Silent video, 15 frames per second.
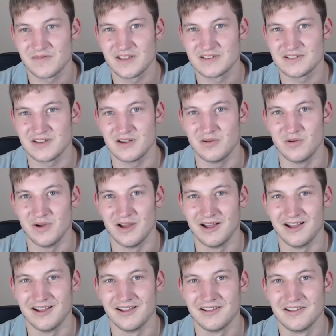
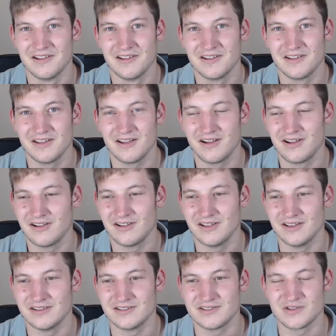So
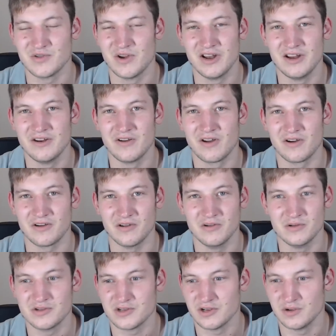it's really not a
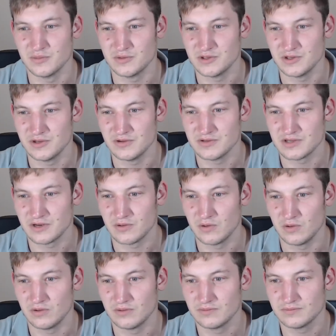good term to use at all.